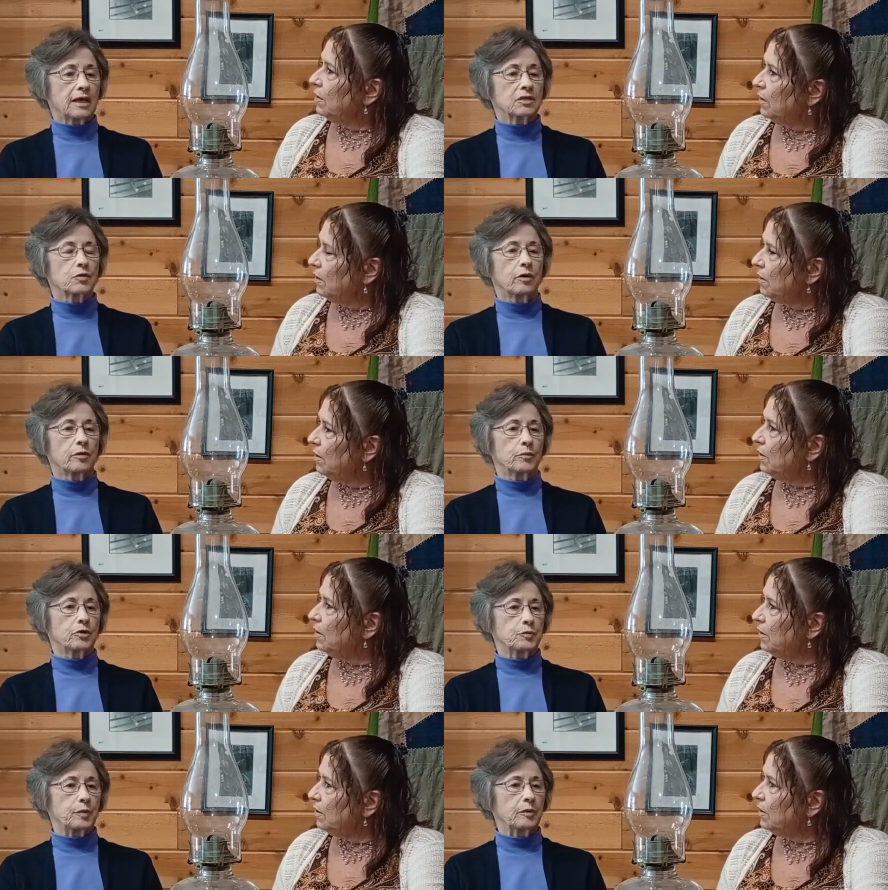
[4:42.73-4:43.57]
Speaker 1: that that's what
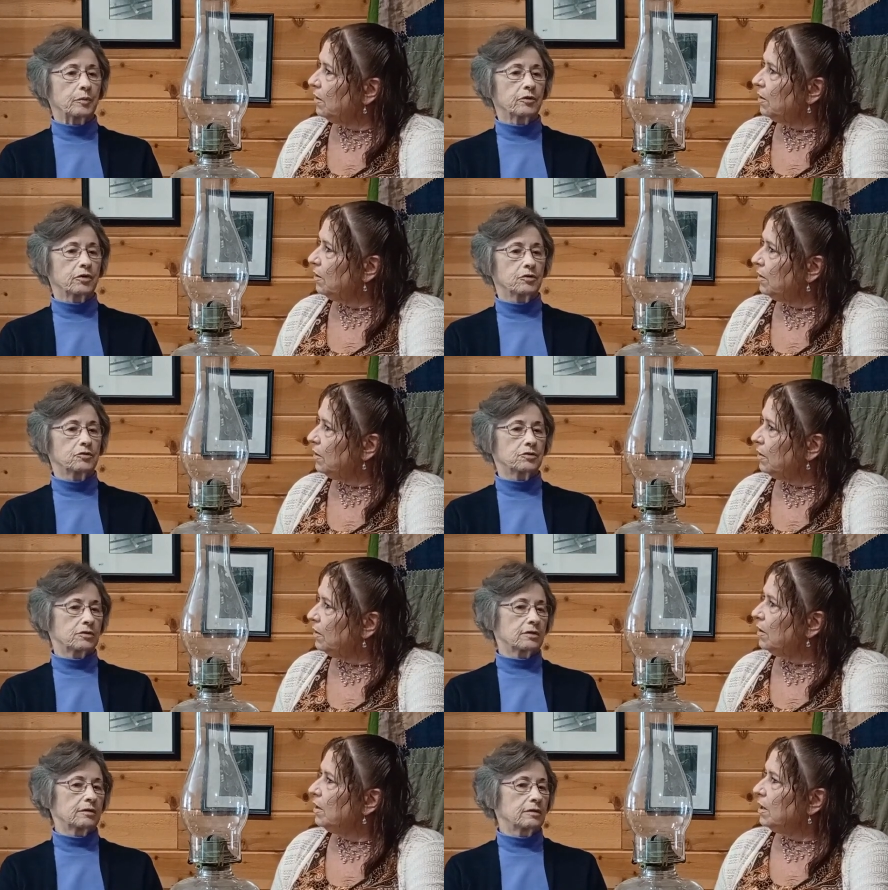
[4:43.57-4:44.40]
most people
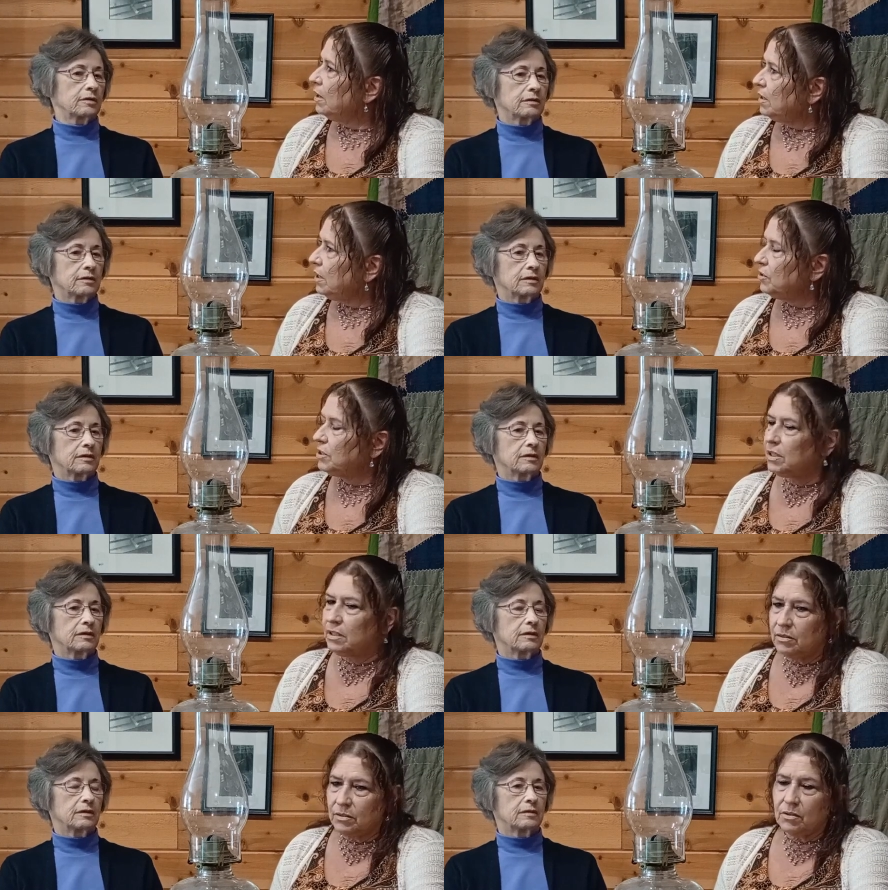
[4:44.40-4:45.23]
used.
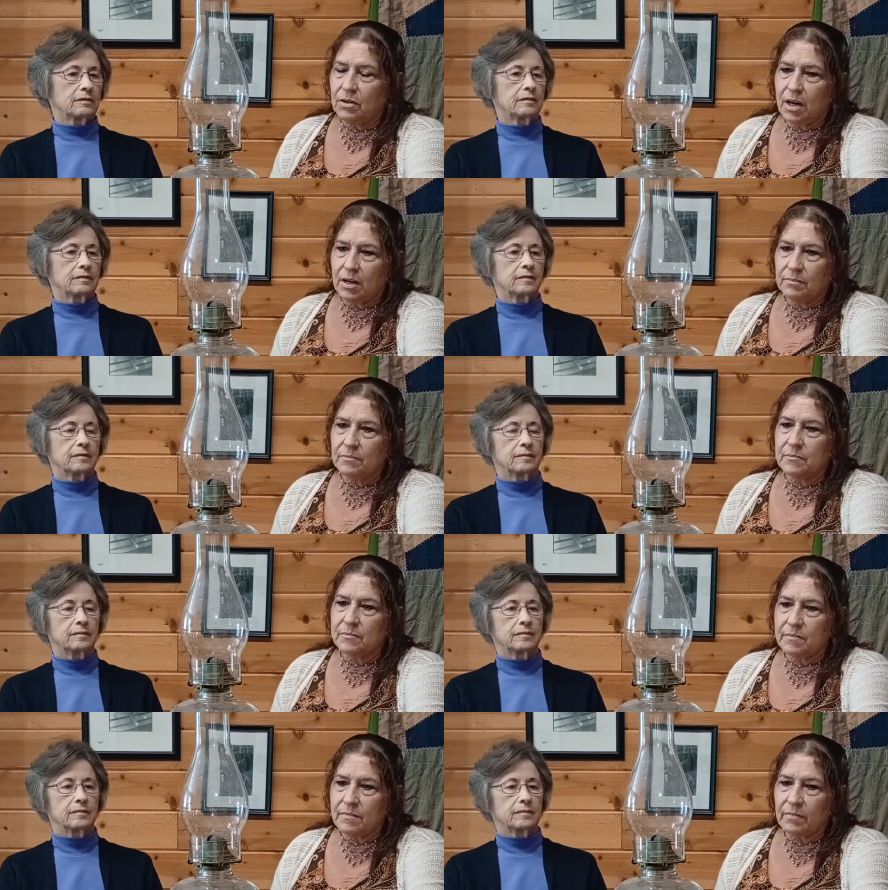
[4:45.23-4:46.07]
Kerosene,
Speaker 2: all right.
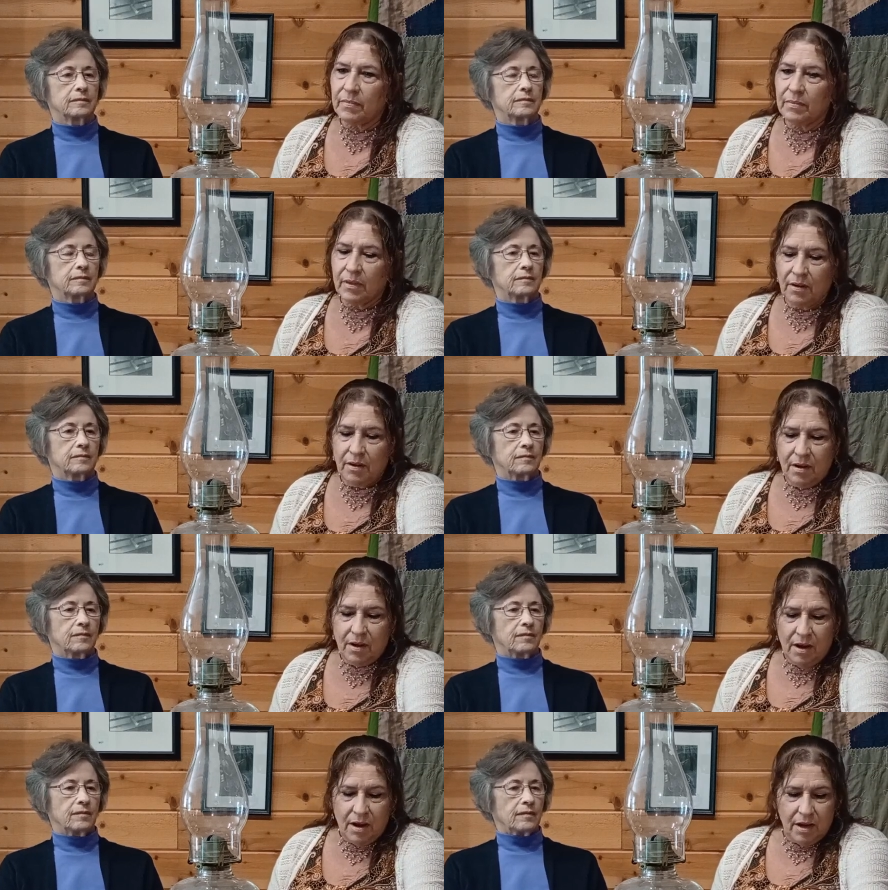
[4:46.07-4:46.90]

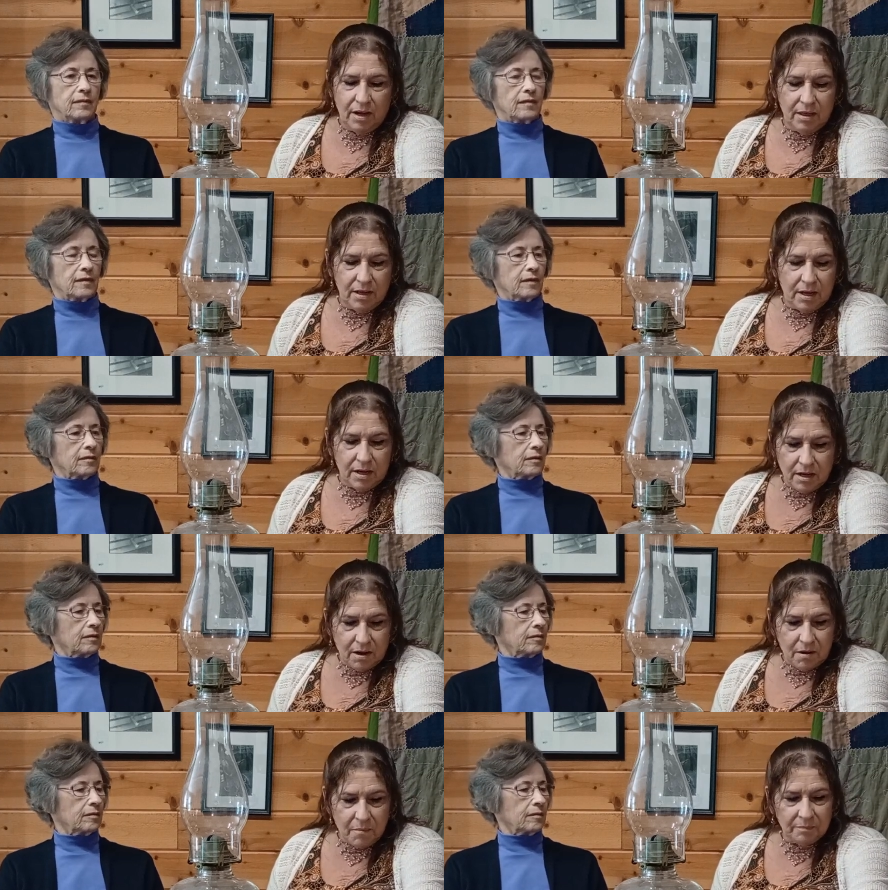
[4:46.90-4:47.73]
And
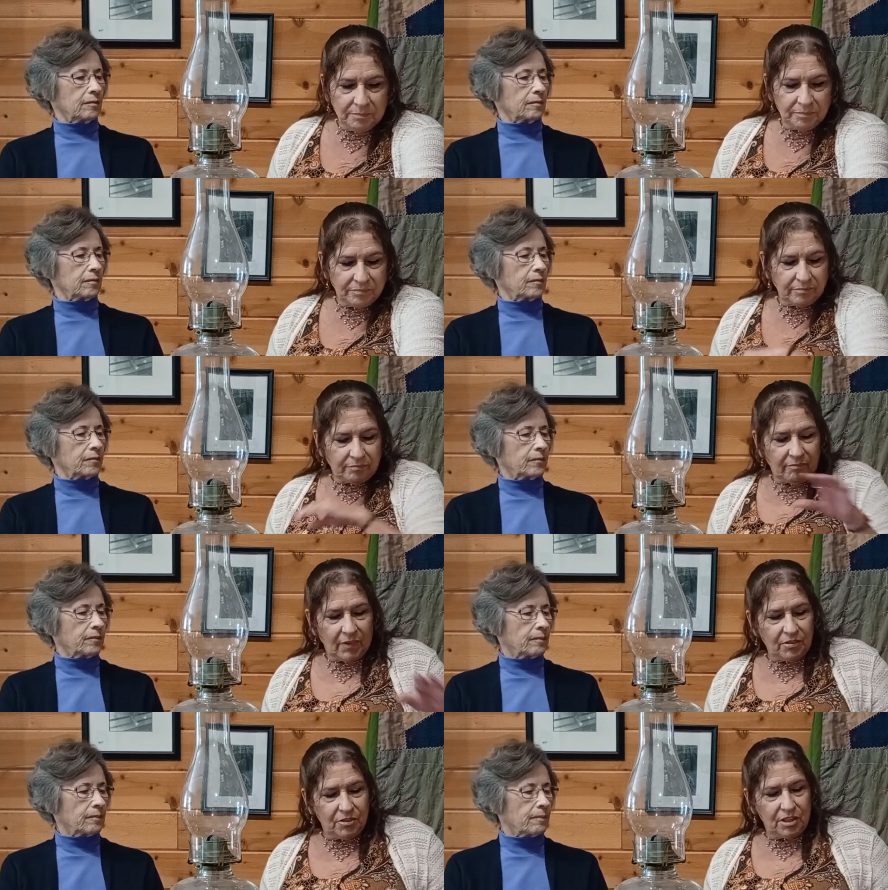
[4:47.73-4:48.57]
then um,
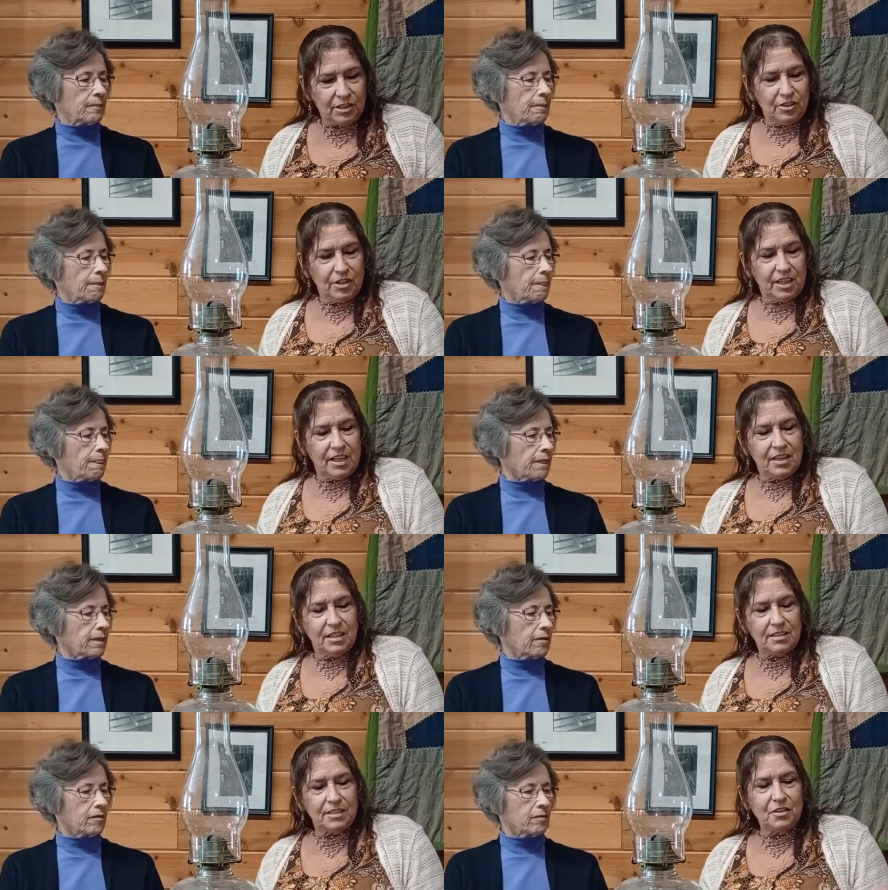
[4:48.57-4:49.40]
just looking
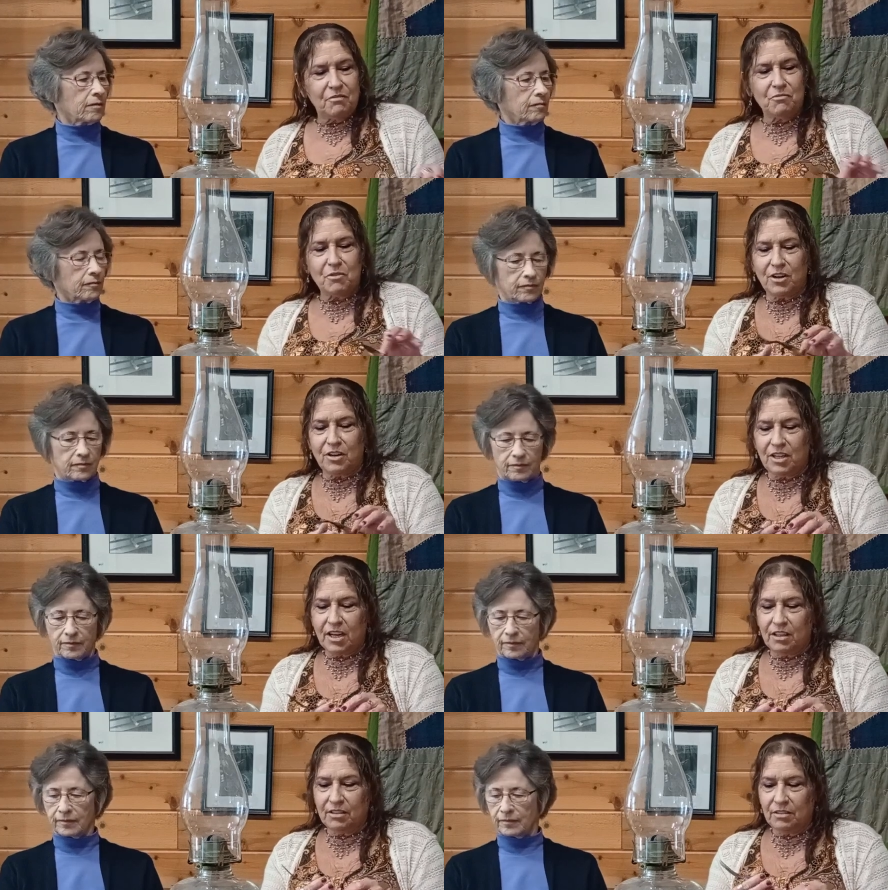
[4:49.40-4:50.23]
at this
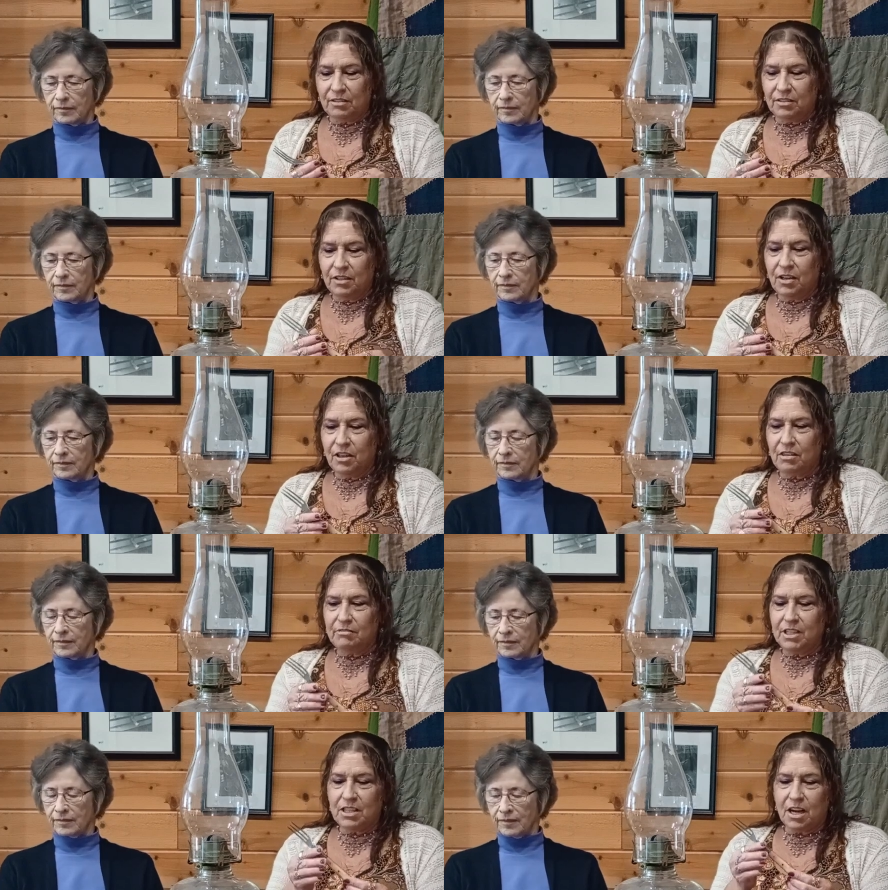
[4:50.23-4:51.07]
silverware, like a
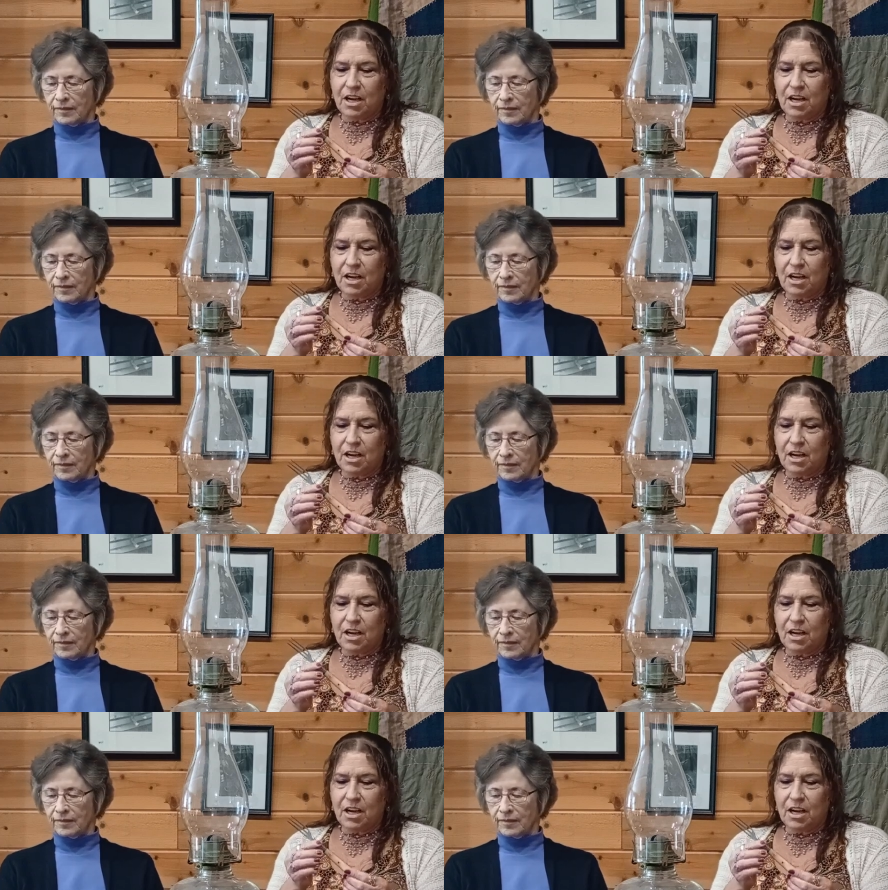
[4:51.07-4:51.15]
three